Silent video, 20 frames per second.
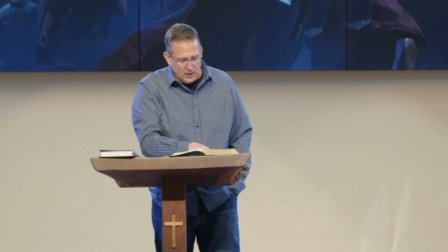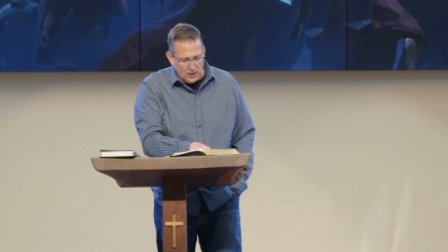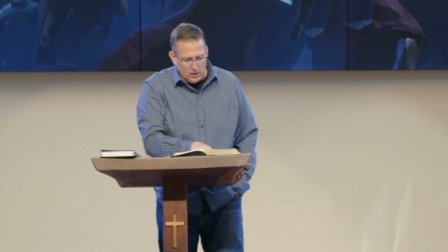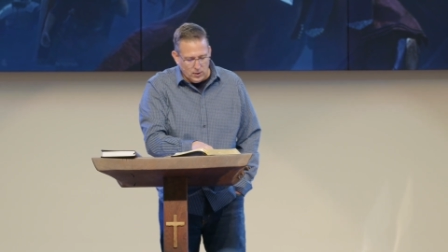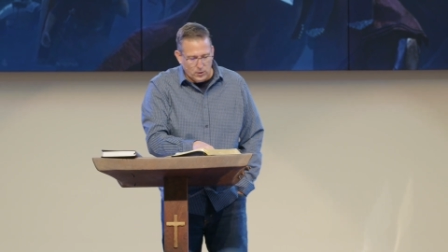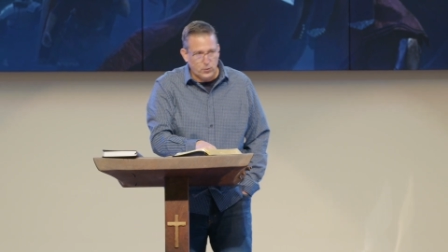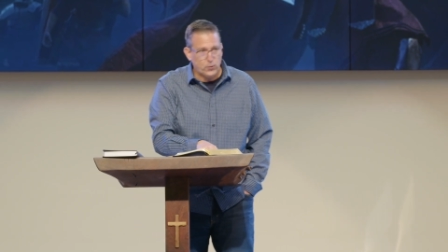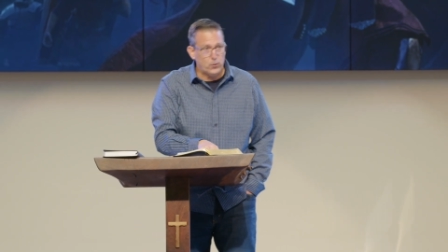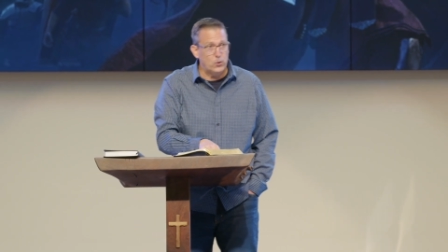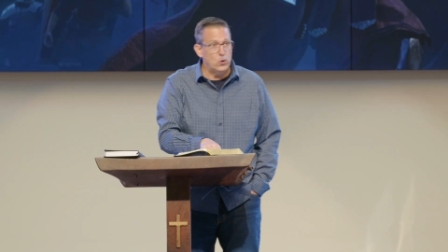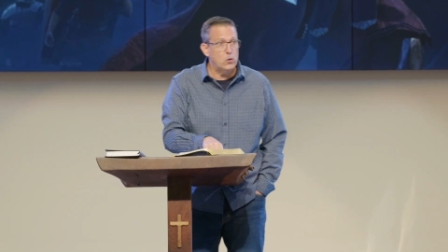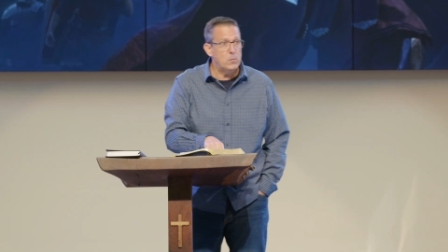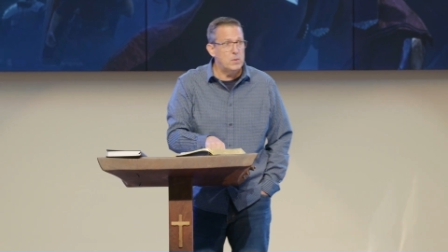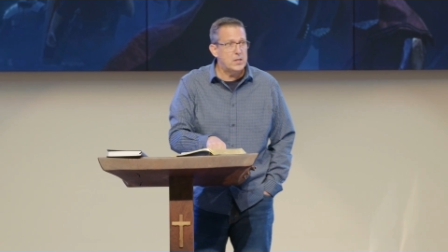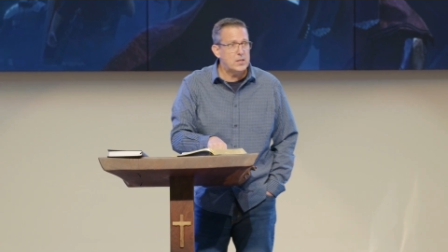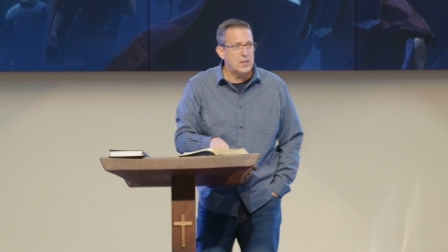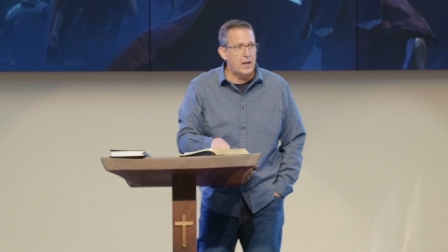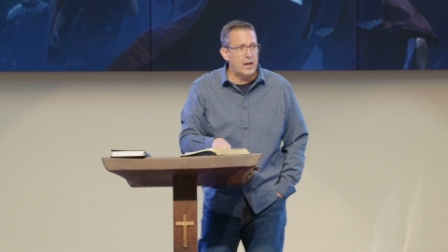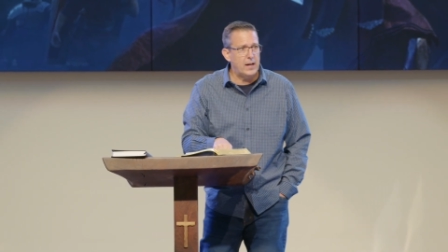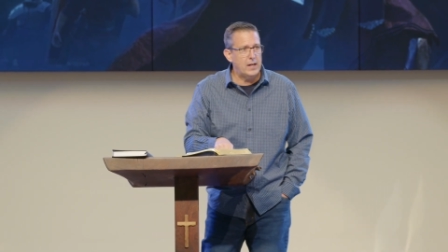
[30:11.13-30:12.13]
through
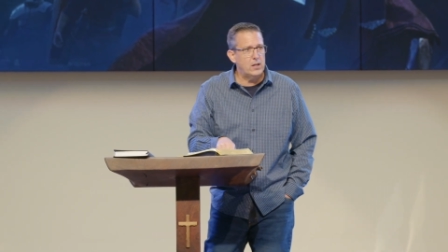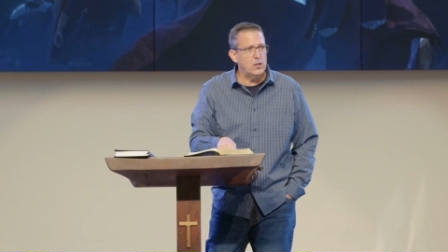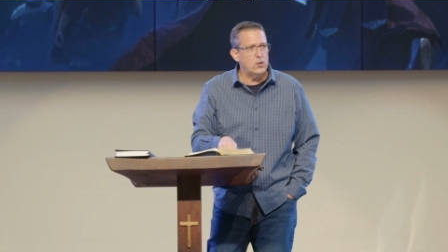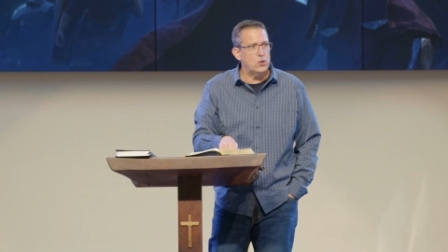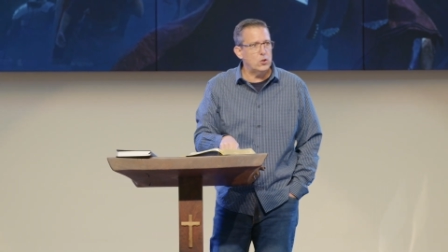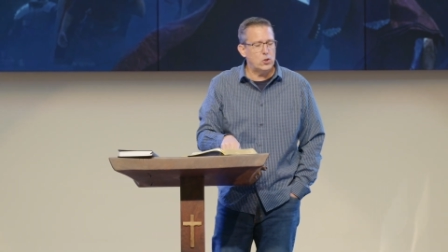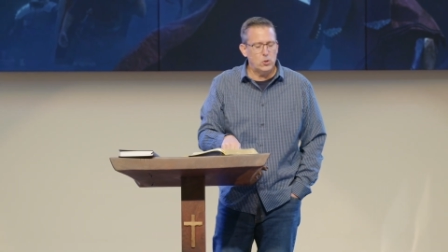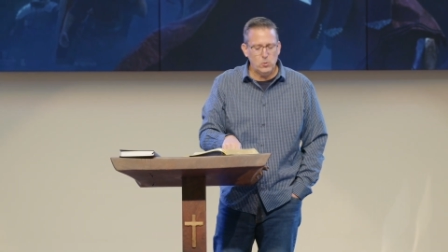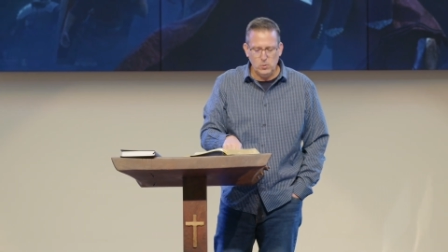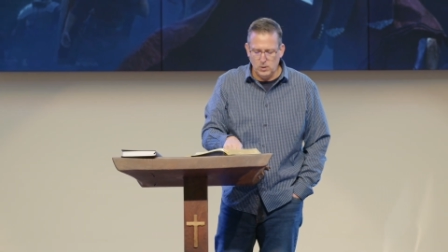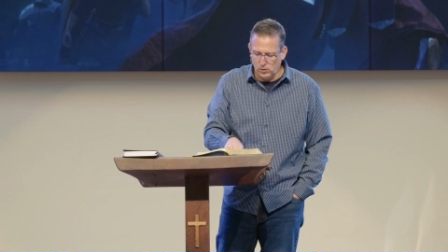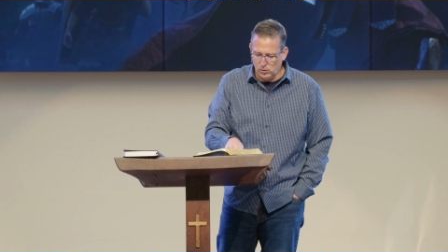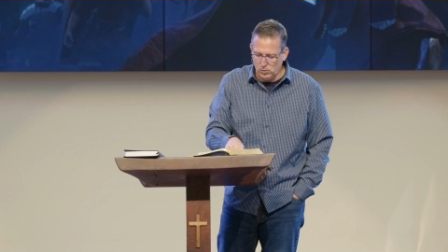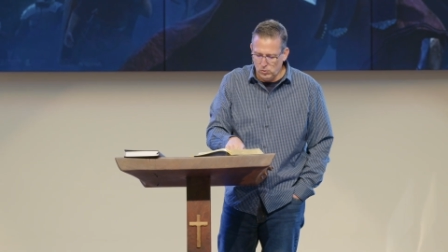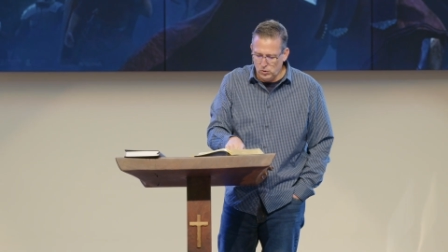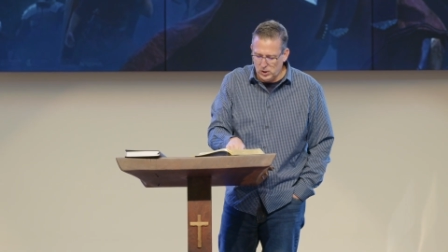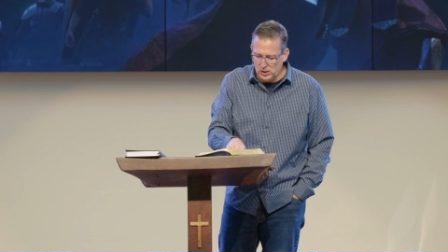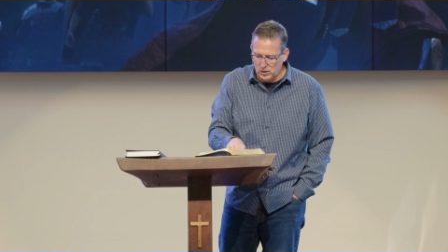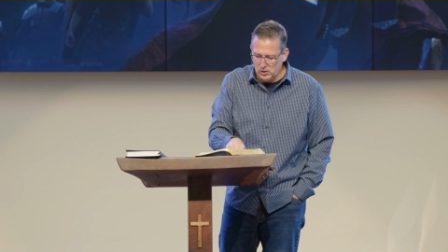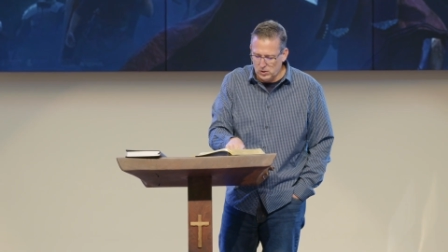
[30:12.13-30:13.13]
Messiah Yeshua, through
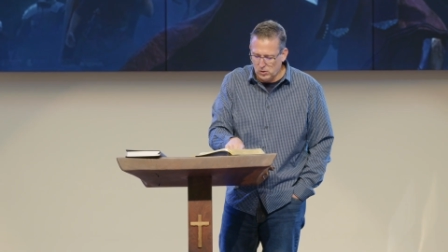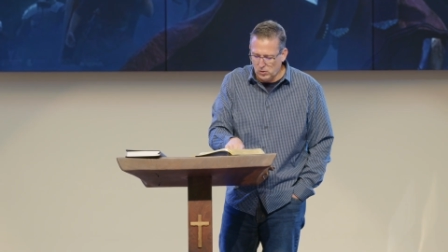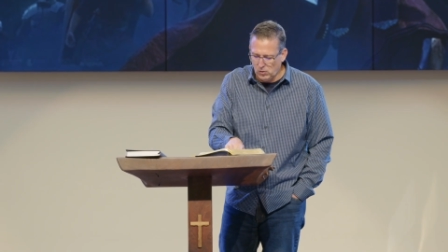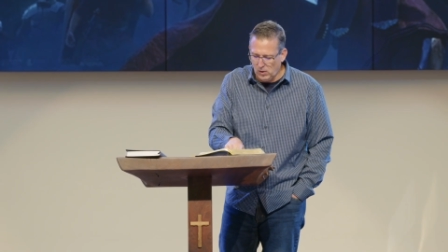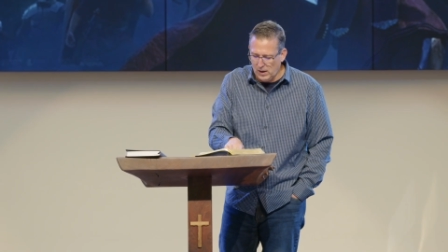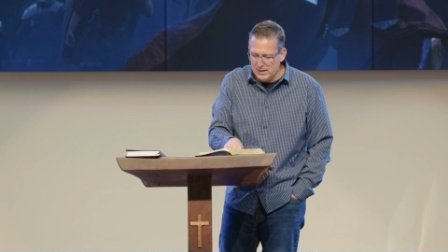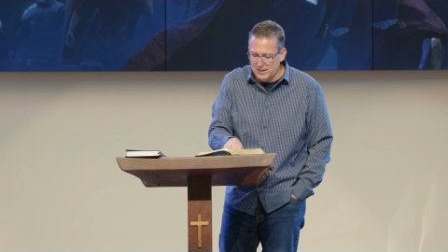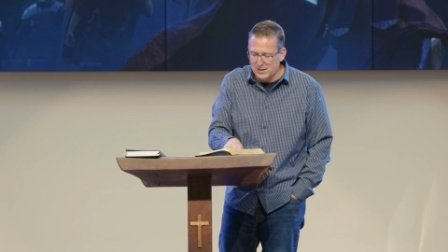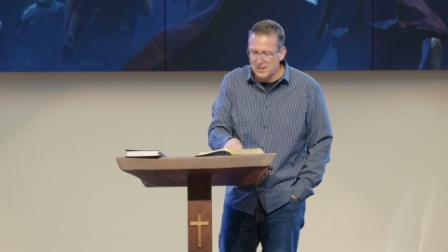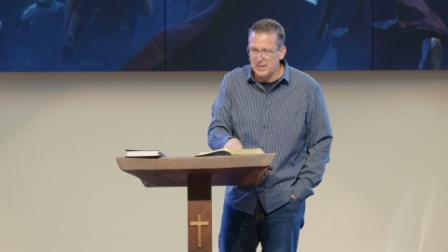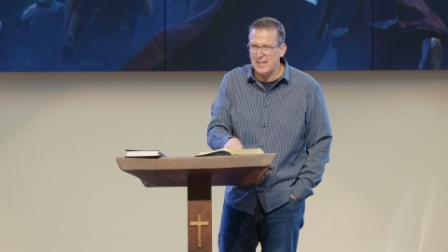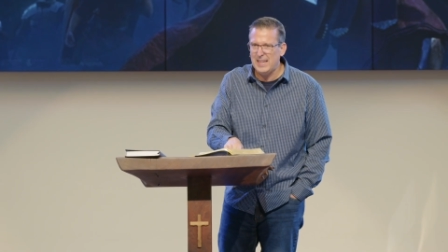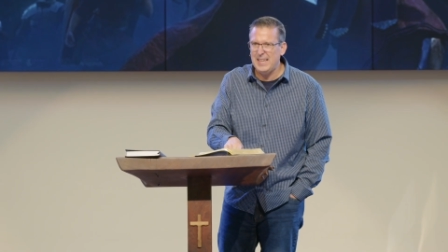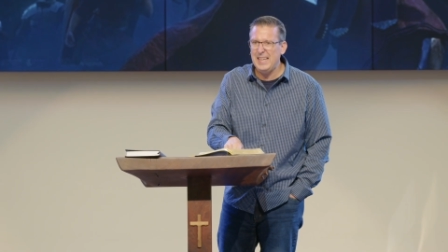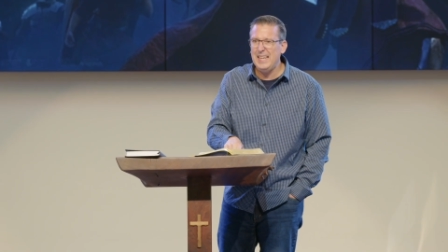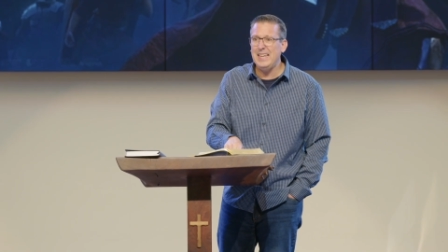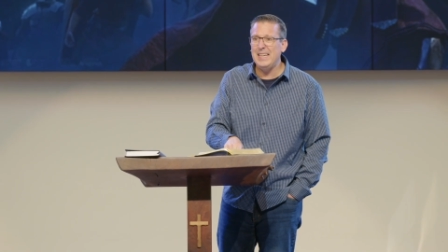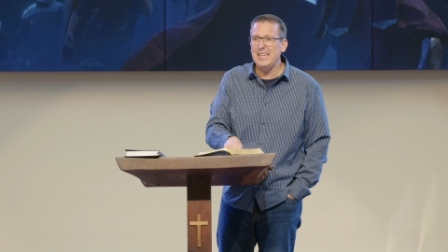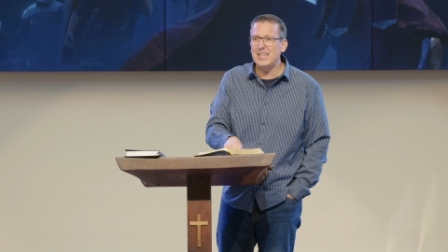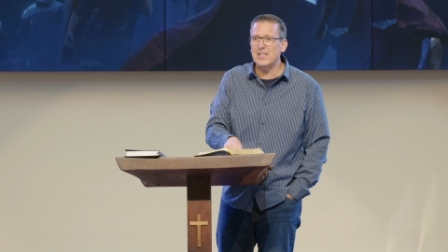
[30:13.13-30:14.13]
Jesus Christ,
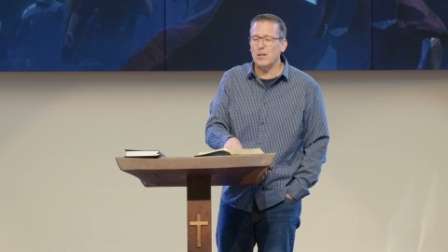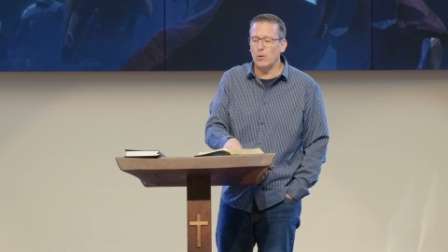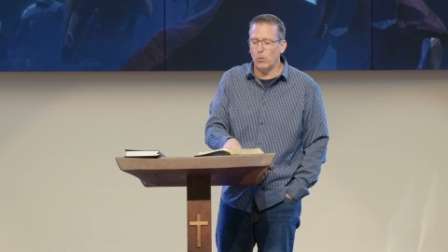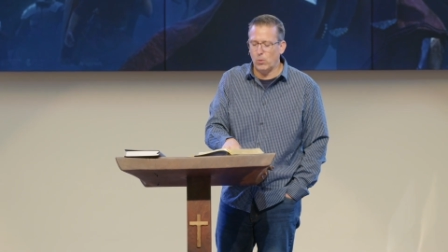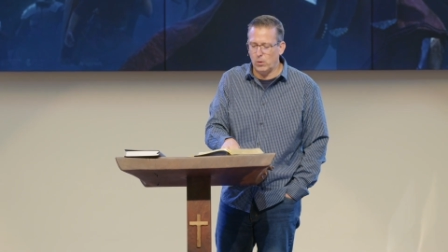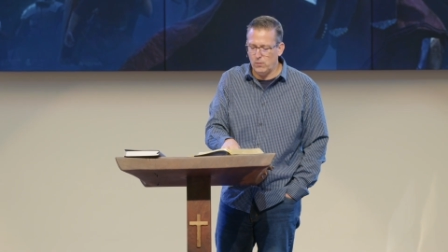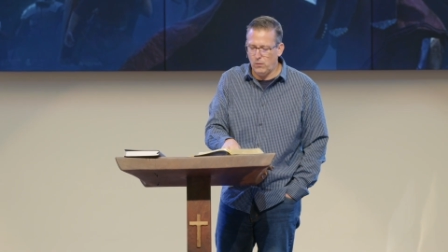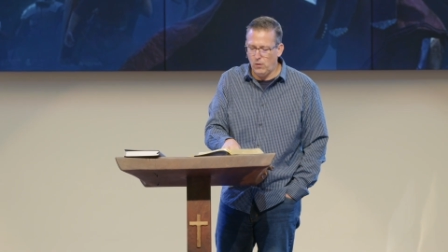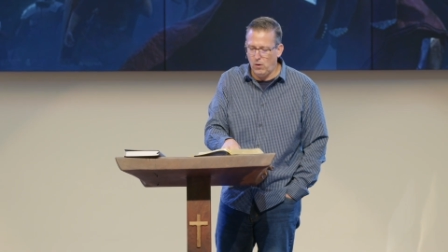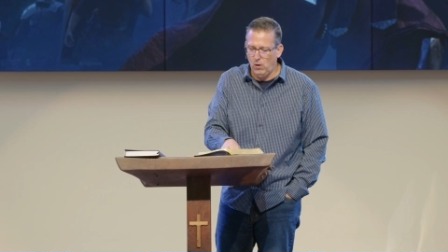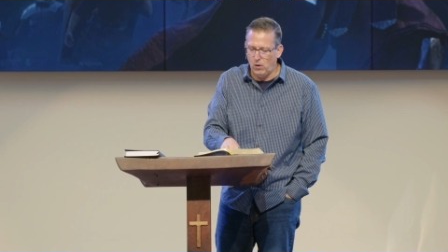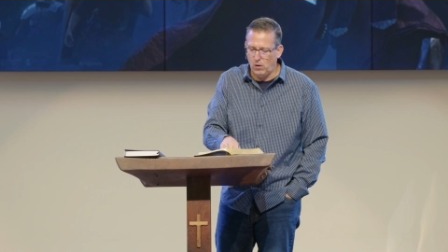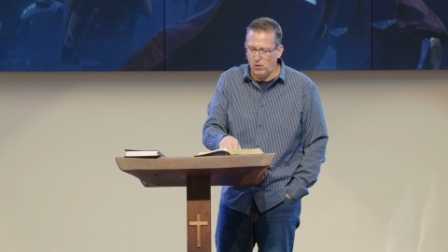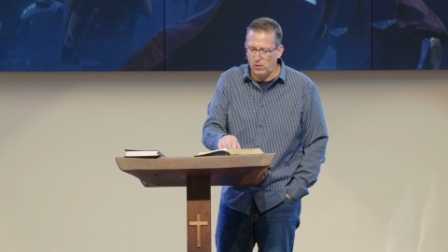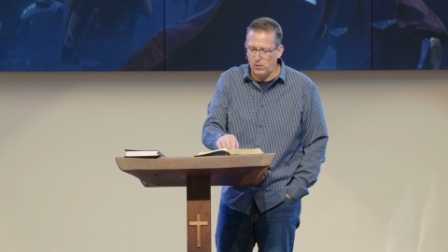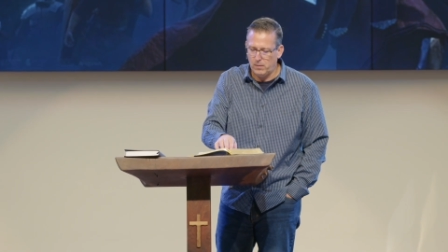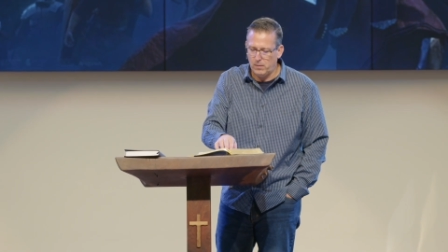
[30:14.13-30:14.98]
he is Lord of all.